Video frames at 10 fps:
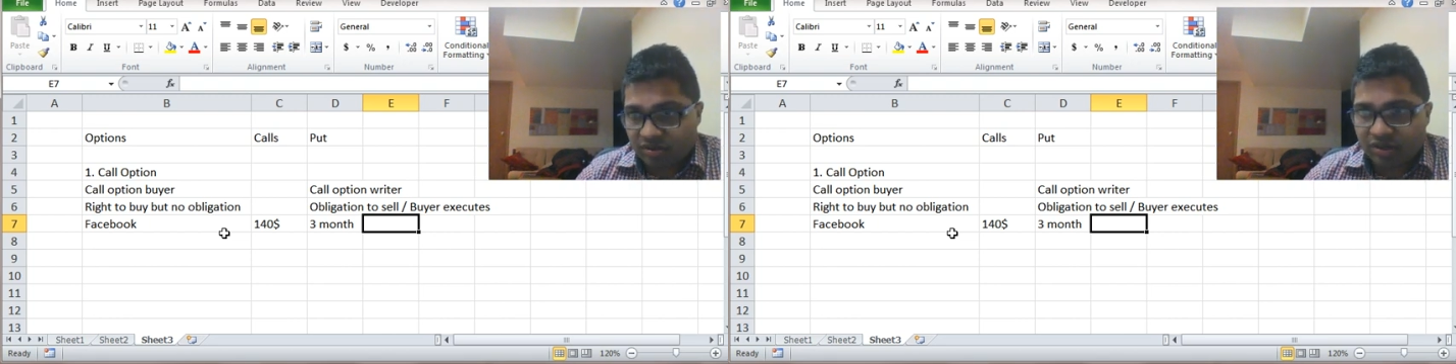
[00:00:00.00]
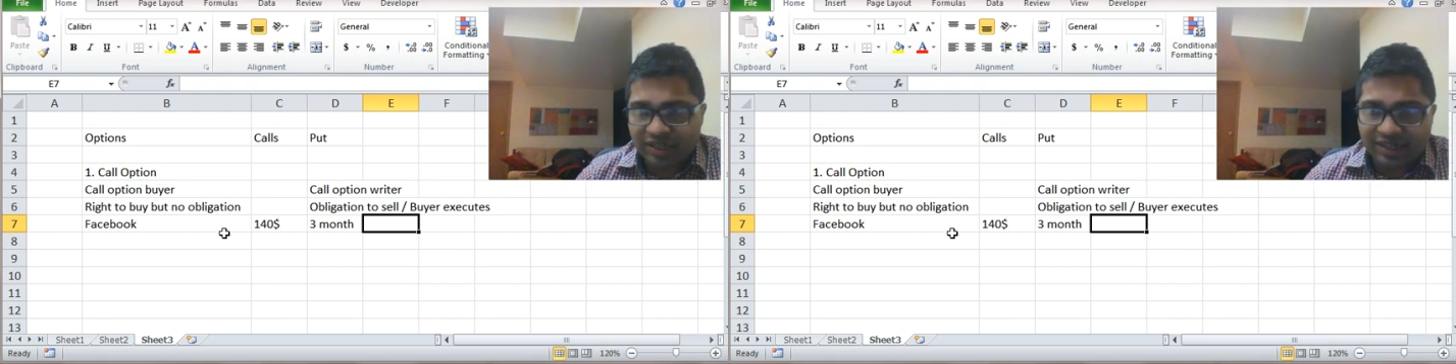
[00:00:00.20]

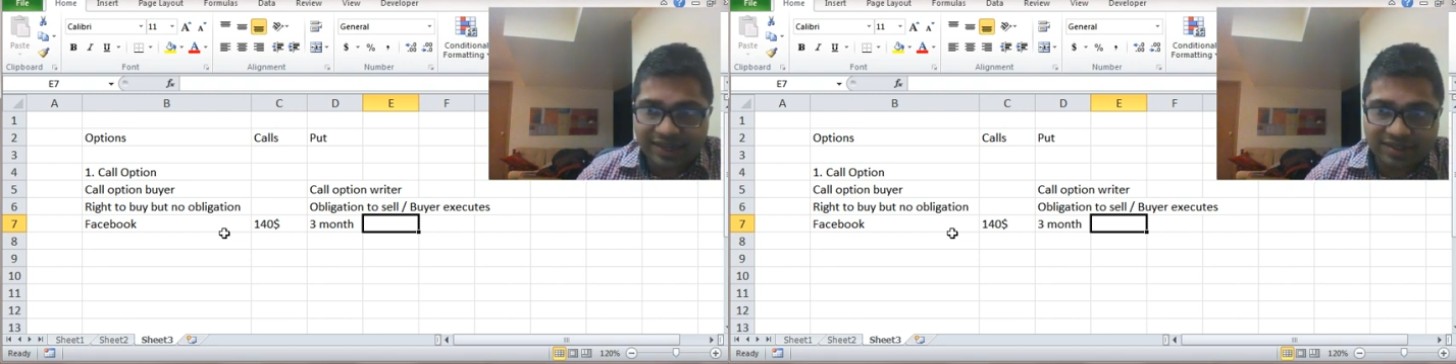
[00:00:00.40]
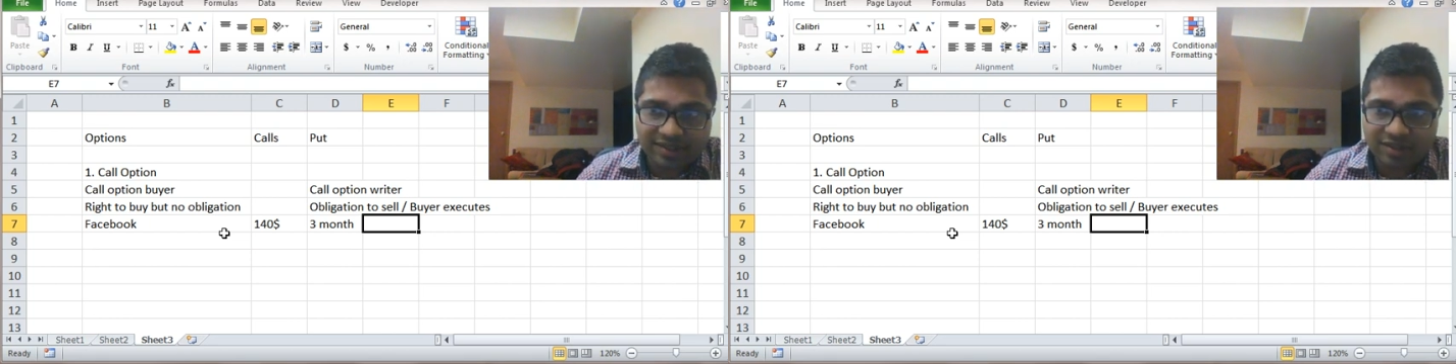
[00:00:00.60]
On
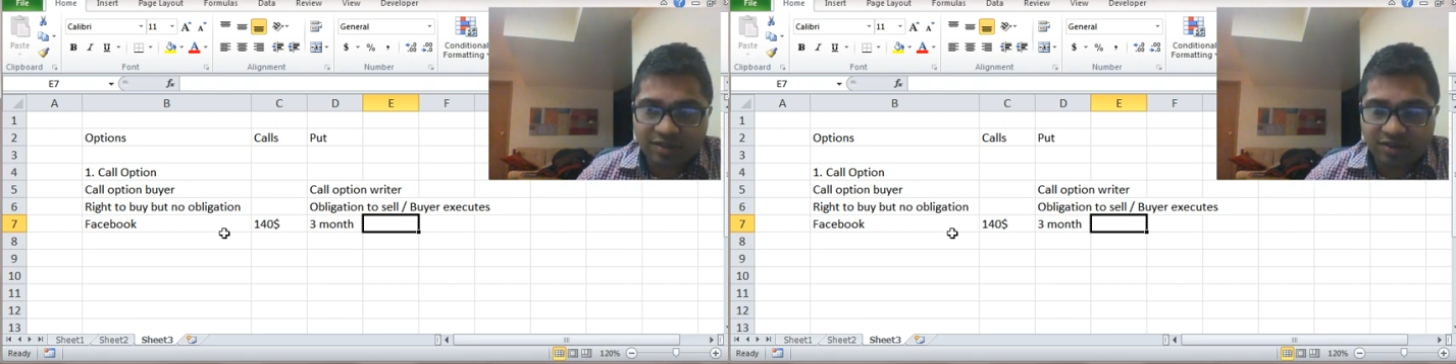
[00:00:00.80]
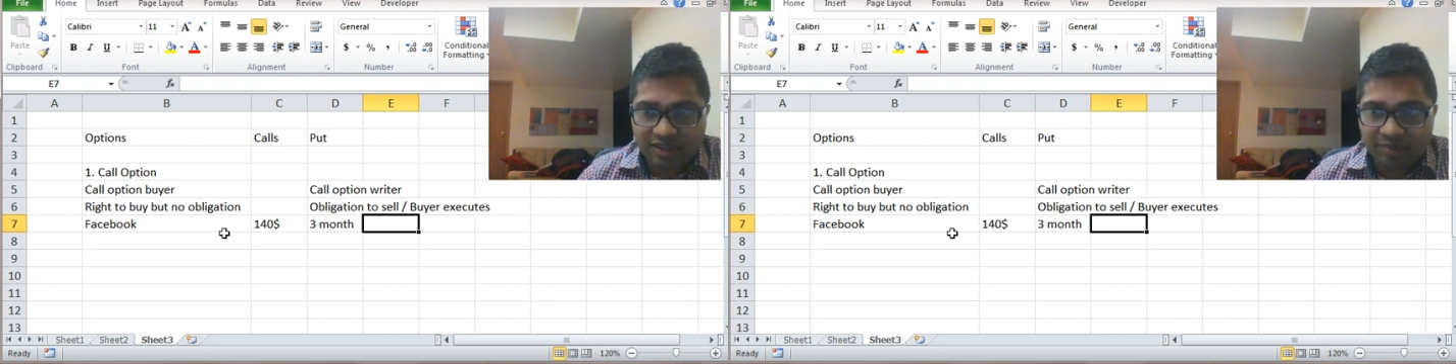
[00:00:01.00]

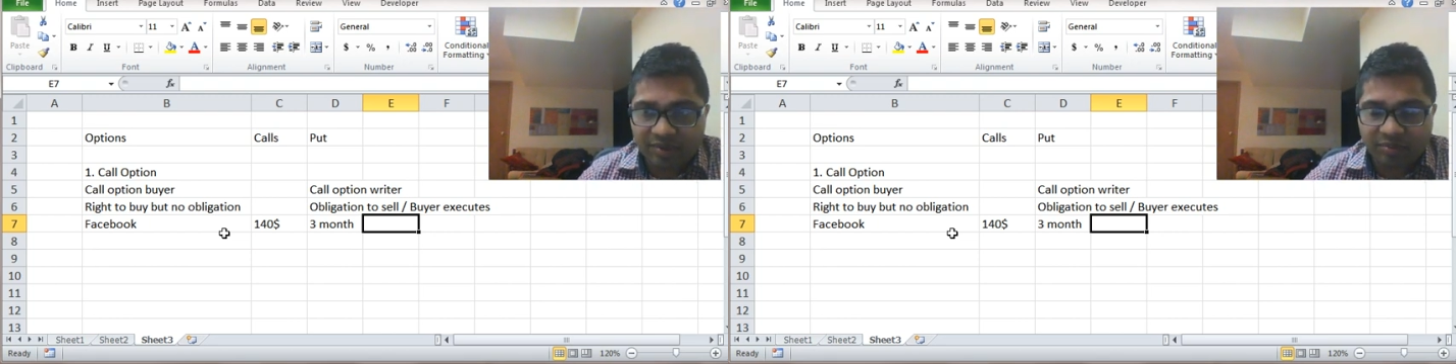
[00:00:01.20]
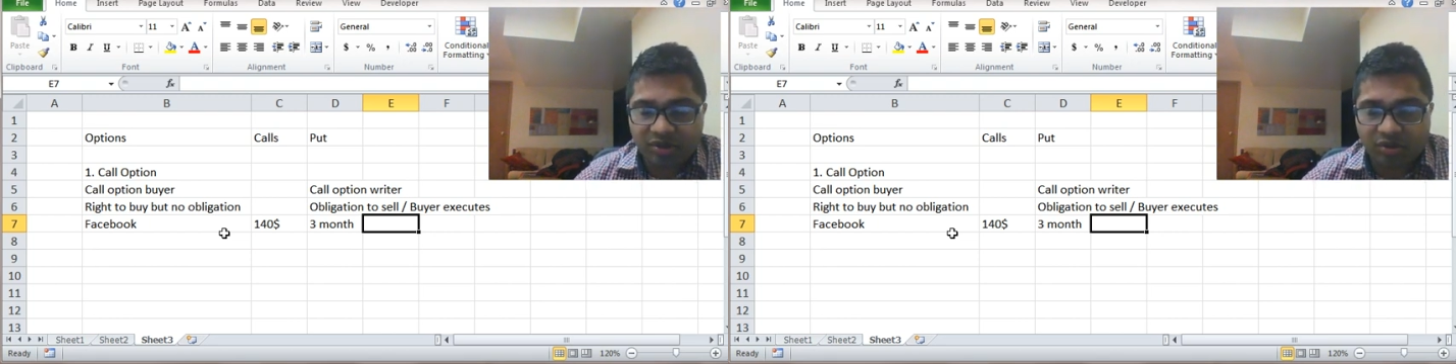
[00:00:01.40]
indexes they
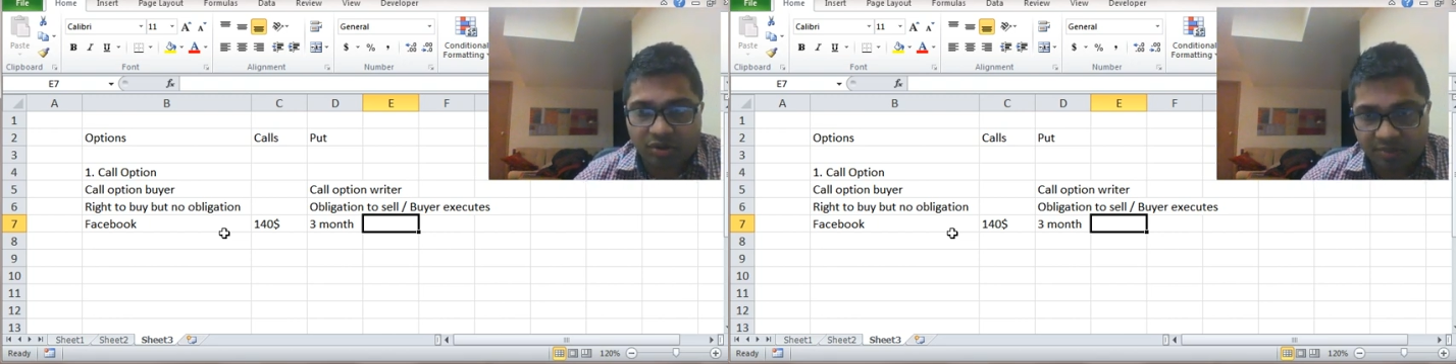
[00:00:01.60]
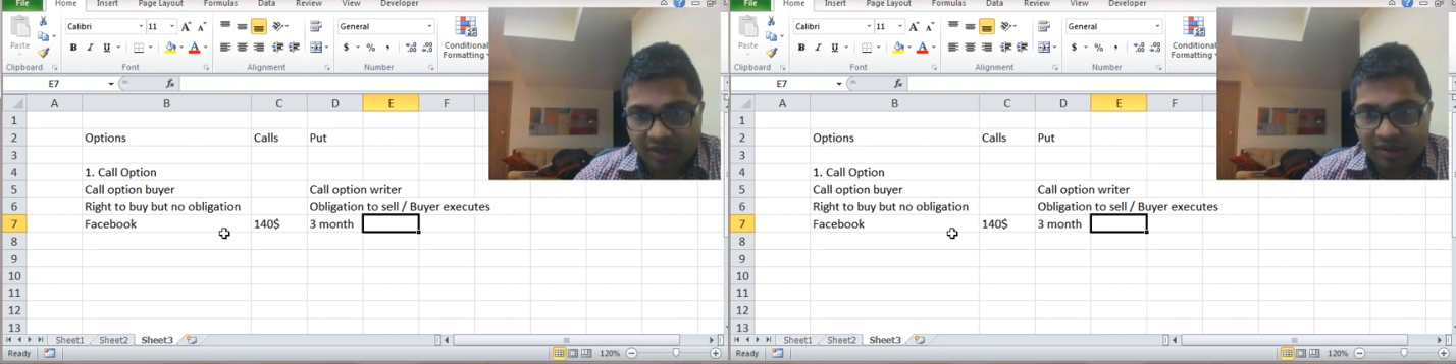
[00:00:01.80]
may be
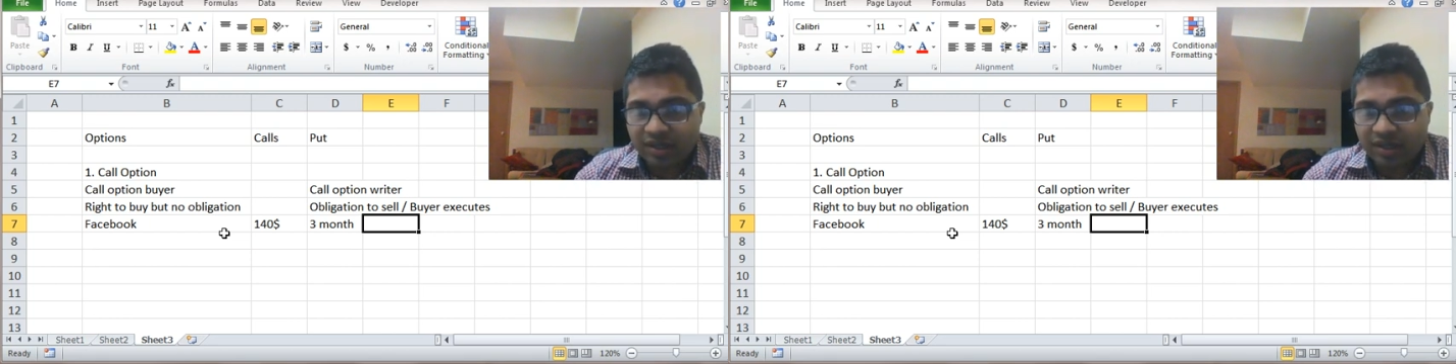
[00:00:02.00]
European,